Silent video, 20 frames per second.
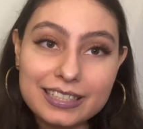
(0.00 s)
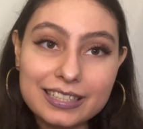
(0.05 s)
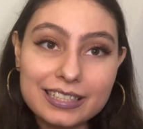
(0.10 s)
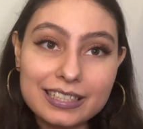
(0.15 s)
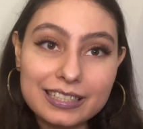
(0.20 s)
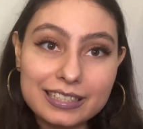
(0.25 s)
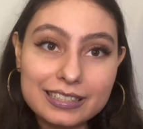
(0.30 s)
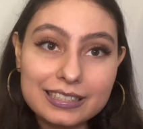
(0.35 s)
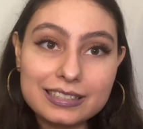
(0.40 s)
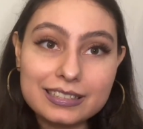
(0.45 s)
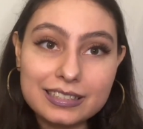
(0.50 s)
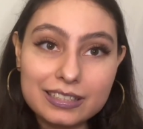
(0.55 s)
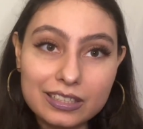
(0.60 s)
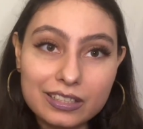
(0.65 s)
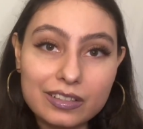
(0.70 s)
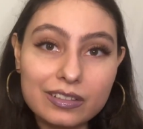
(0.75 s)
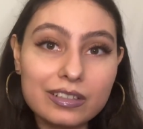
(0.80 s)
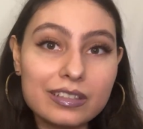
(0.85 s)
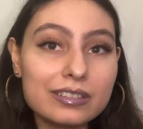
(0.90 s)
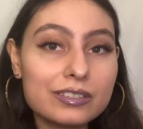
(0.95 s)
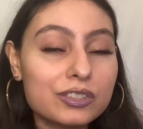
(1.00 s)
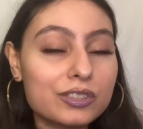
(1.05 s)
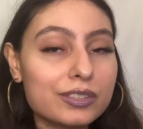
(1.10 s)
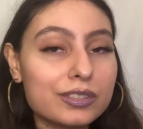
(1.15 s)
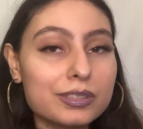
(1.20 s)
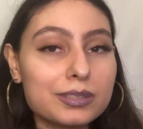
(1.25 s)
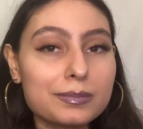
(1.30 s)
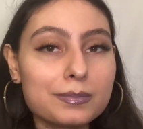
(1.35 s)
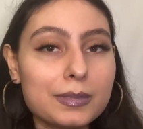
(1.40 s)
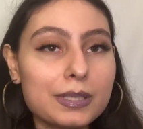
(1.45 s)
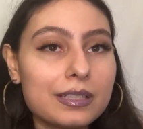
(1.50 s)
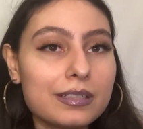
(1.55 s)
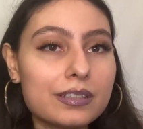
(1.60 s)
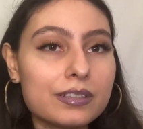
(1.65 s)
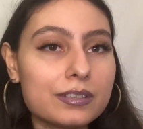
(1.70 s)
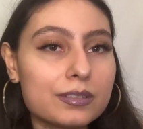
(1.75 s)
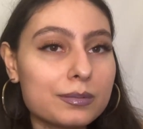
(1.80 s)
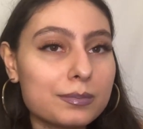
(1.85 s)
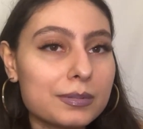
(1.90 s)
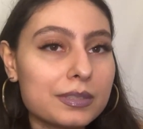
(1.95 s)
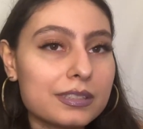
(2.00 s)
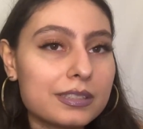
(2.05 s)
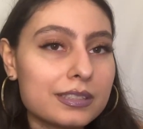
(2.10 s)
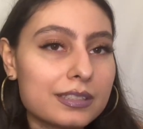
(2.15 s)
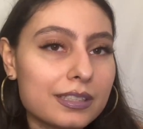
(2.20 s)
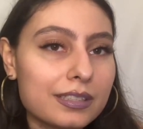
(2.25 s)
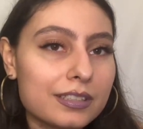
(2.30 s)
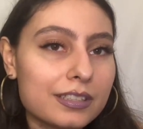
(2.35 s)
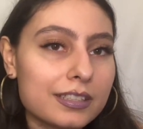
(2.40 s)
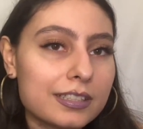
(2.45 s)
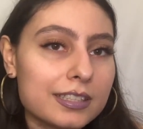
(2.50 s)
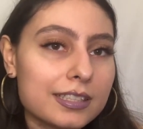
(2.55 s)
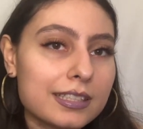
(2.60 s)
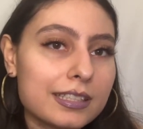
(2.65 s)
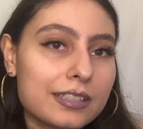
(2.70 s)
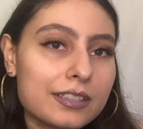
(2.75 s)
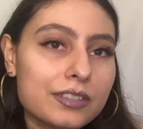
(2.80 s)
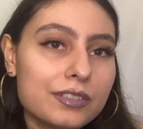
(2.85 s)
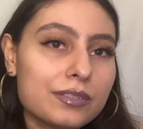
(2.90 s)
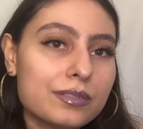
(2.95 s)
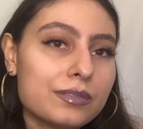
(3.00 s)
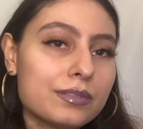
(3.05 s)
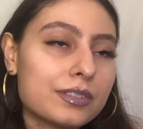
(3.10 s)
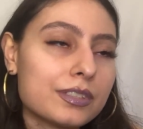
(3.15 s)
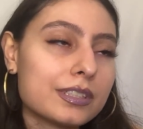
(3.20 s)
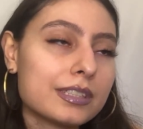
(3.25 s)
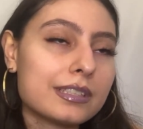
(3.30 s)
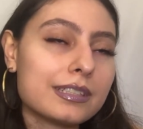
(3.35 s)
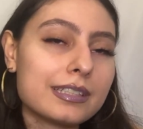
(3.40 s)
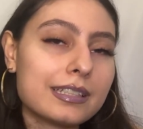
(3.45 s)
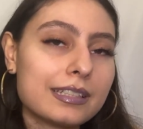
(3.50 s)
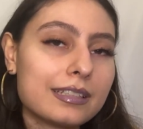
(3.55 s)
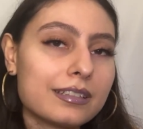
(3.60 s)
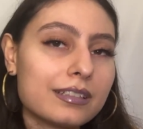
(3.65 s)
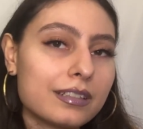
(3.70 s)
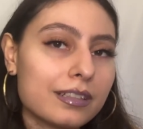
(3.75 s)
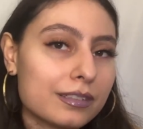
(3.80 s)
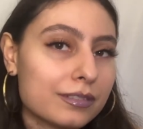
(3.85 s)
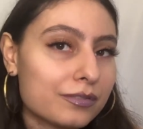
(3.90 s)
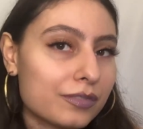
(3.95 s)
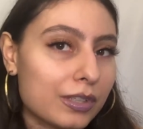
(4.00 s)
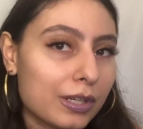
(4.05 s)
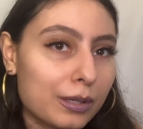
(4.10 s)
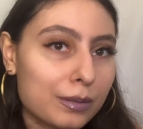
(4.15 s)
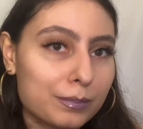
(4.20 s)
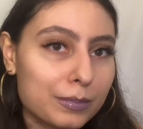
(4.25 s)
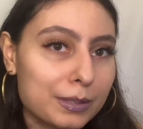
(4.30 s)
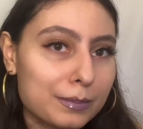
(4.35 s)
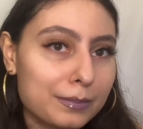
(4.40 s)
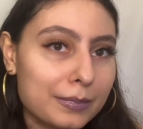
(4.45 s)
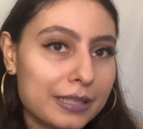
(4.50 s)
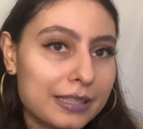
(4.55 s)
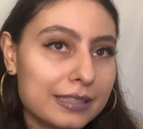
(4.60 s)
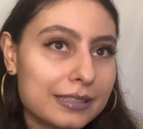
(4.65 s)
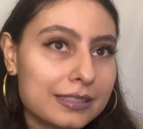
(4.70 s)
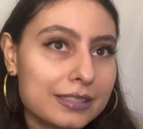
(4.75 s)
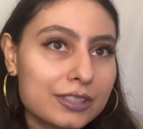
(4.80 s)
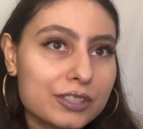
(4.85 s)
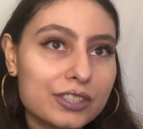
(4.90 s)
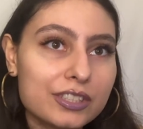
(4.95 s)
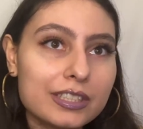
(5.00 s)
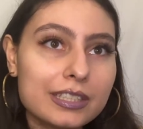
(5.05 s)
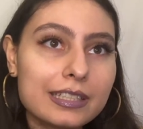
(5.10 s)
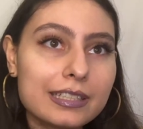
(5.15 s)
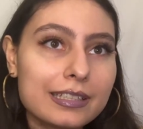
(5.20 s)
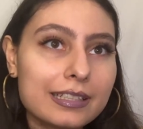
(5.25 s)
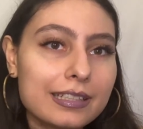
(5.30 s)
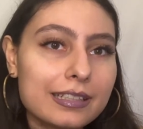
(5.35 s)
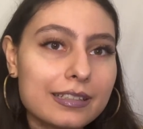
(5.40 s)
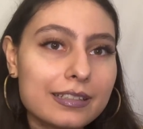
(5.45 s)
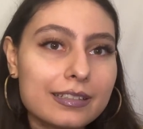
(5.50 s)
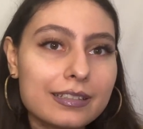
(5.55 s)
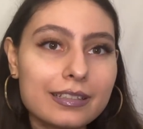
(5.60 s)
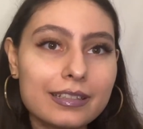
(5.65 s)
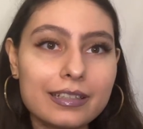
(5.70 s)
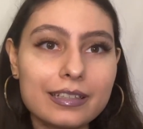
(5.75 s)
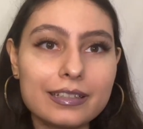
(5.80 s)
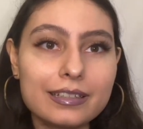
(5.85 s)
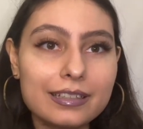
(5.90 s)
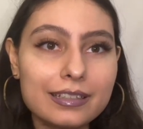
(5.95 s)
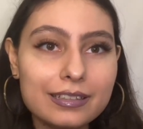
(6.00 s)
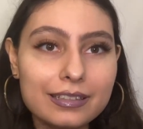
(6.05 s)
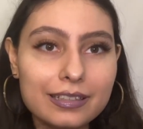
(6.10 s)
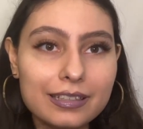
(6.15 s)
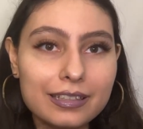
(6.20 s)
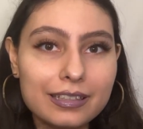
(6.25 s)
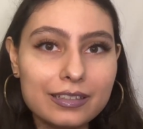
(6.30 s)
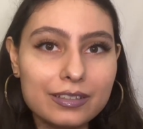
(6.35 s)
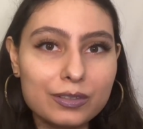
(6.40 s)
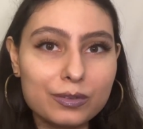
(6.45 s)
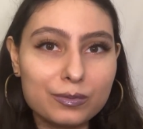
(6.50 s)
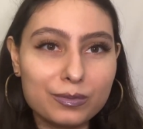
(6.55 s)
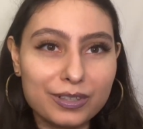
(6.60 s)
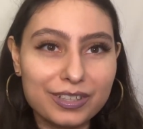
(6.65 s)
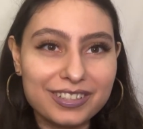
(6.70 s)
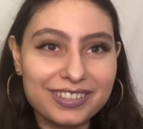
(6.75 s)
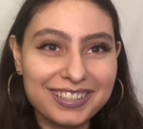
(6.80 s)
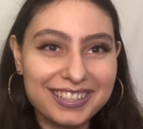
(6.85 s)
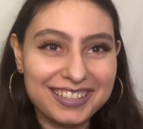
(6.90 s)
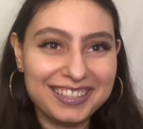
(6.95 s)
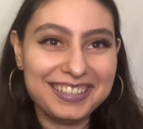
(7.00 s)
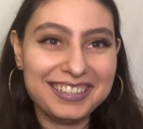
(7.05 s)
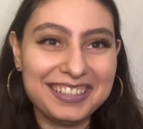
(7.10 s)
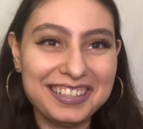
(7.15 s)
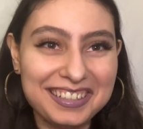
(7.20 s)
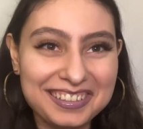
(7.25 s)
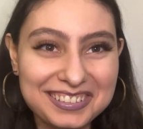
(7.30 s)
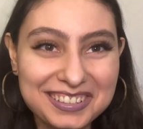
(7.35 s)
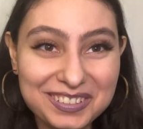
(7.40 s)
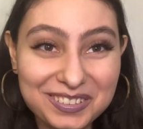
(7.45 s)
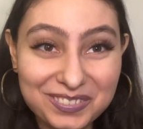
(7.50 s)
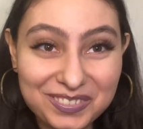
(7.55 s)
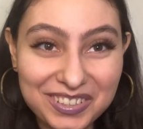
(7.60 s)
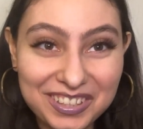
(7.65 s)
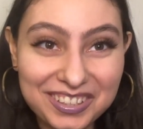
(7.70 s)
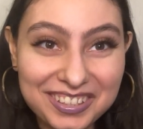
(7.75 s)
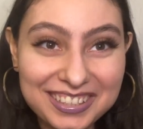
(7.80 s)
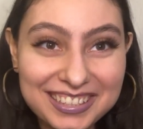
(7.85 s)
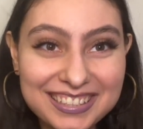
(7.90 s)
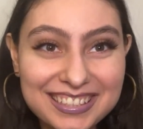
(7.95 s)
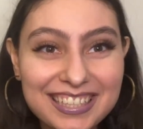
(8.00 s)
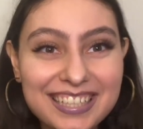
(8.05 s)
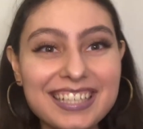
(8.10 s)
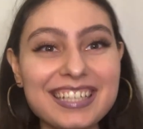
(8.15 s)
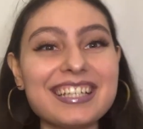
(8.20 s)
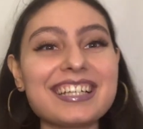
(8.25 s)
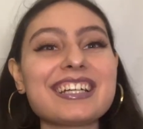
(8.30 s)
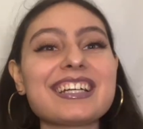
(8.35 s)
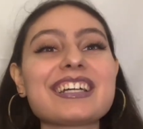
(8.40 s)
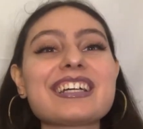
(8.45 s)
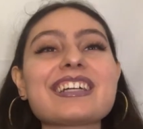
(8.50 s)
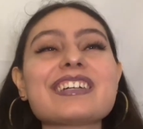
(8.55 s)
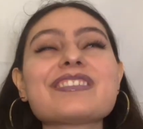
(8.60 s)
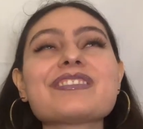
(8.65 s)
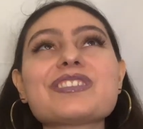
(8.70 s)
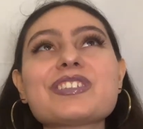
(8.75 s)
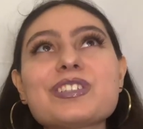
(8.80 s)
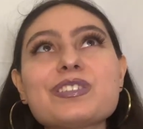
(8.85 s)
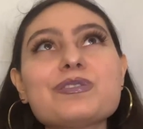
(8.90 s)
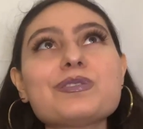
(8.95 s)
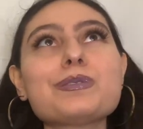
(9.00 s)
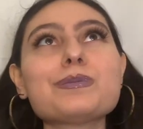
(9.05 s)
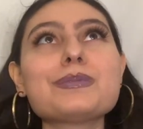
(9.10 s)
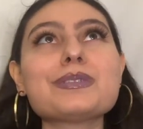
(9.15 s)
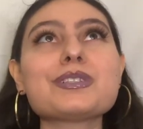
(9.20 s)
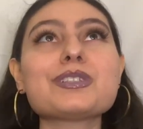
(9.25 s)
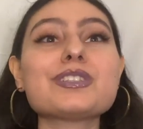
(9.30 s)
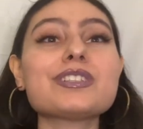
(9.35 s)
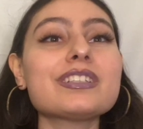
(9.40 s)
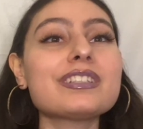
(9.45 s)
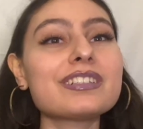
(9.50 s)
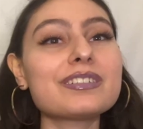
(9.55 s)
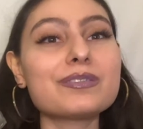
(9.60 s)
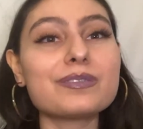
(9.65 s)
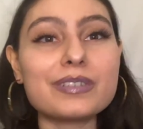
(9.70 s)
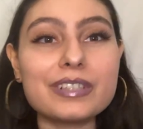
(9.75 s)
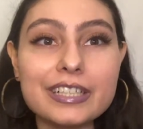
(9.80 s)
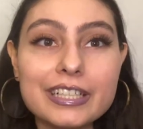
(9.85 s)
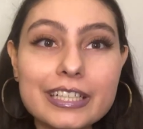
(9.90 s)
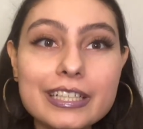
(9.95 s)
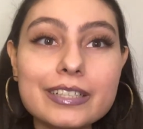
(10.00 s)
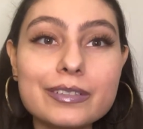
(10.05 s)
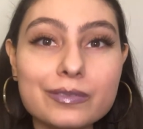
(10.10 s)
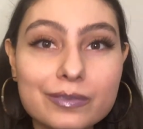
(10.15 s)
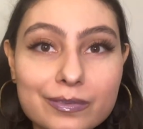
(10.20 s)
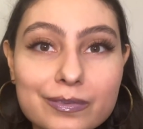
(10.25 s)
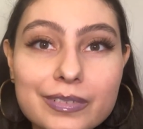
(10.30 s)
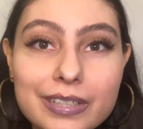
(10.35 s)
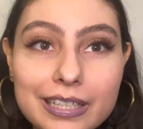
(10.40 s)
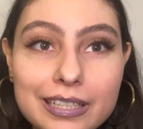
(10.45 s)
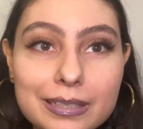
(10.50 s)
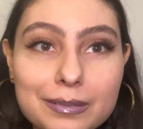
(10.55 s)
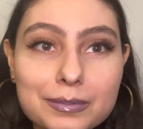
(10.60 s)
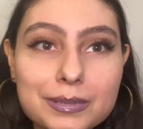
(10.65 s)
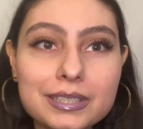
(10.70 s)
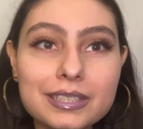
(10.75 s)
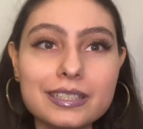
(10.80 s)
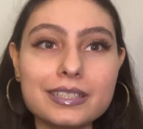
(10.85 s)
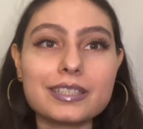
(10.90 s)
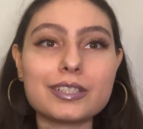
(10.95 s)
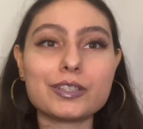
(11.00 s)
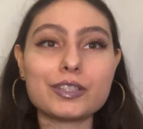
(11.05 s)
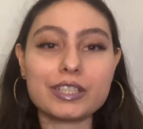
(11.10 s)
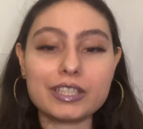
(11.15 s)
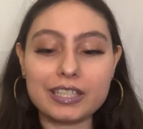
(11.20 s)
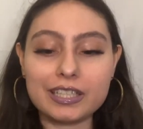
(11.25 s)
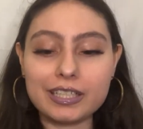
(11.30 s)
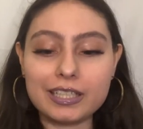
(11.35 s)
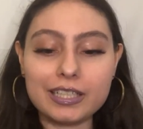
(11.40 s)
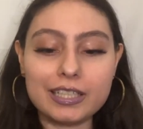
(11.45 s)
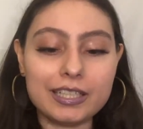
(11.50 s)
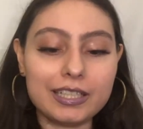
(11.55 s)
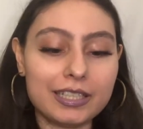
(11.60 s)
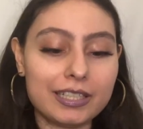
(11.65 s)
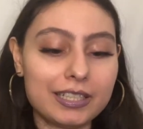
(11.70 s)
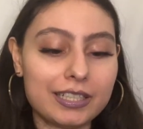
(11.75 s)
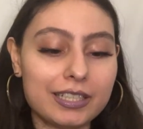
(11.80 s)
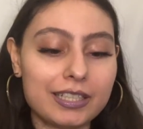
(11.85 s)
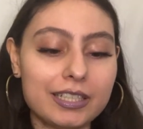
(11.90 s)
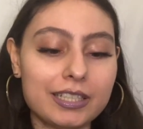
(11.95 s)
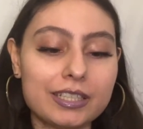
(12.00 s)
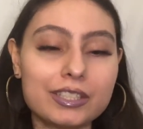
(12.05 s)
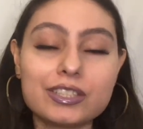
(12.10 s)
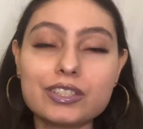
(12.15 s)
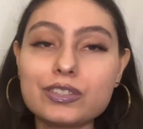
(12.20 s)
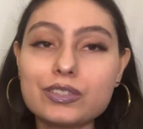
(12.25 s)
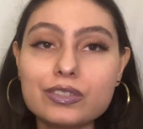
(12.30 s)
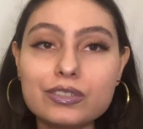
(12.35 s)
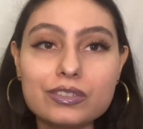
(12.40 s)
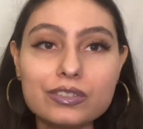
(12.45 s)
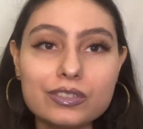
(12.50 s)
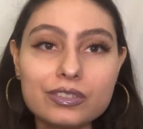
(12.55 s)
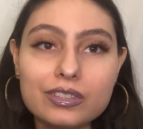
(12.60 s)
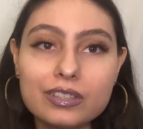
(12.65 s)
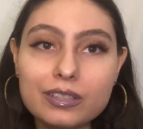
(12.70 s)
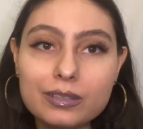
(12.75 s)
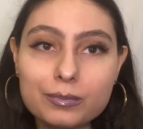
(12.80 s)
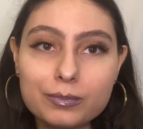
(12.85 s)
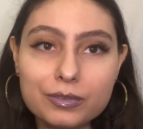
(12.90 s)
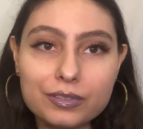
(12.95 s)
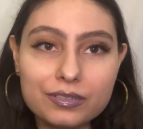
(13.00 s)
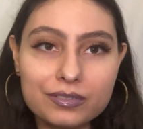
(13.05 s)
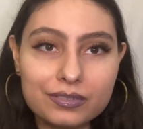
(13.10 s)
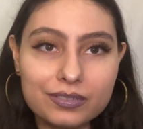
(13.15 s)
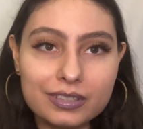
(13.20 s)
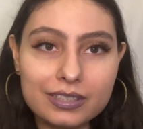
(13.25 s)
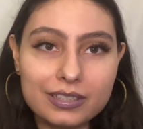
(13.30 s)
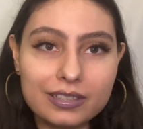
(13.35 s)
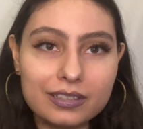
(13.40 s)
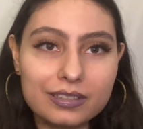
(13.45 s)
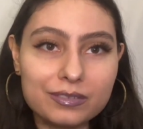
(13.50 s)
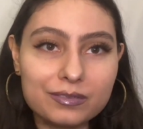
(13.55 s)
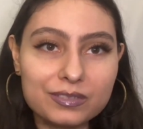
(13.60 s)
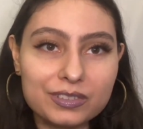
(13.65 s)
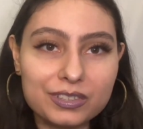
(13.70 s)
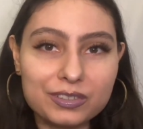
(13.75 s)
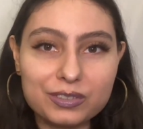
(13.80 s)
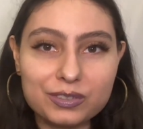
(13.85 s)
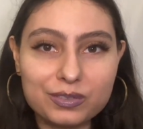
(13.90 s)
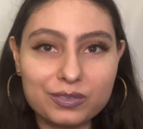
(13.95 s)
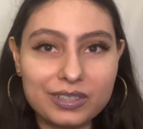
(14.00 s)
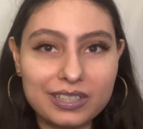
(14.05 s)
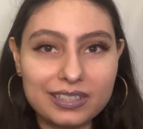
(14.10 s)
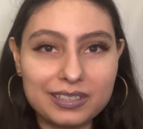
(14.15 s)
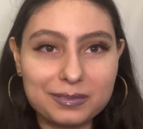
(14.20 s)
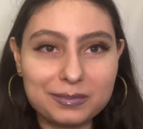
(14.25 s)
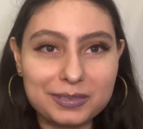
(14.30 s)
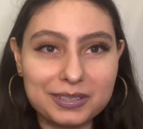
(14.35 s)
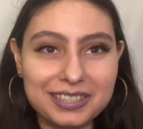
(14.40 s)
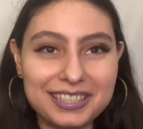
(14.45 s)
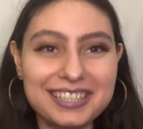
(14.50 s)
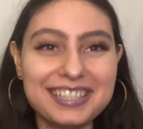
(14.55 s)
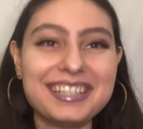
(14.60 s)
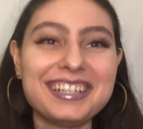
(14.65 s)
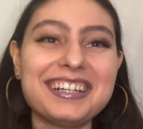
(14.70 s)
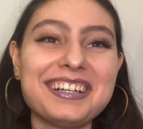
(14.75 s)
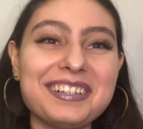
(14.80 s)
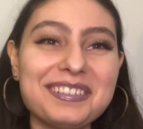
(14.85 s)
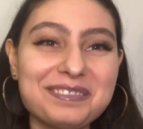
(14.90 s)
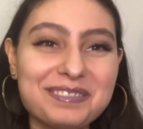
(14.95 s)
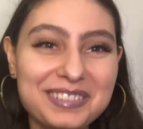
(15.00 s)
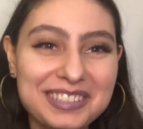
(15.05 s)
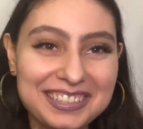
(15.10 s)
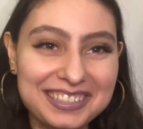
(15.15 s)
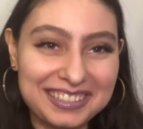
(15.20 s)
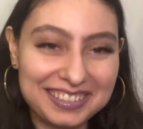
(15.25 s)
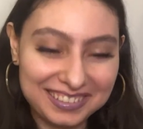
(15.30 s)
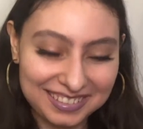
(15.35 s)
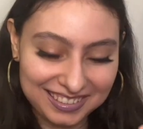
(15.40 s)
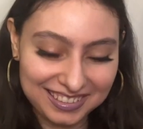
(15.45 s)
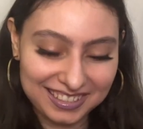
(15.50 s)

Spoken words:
Because trust me, everybody's gonna look at you. You're gonna get a lot of compliments. You're gonna get anything you want. To be honest, if you're a woman, you need to wear red lipstick. Okay, you need a boyfriend, use red lipstick. I'm kidding.